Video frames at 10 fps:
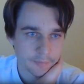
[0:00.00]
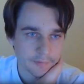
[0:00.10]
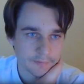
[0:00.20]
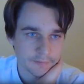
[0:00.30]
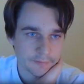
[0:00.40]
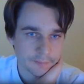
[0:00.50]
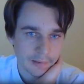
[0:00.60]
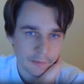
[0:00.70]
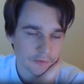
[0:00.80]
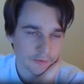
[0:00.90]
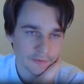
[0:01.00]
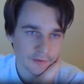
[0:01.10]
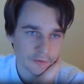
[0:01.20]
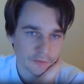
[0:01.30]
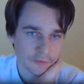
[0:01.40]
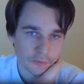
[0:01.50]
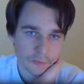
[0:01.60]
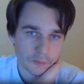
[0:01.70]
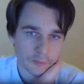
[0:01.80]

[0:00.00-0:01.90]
But I will continue to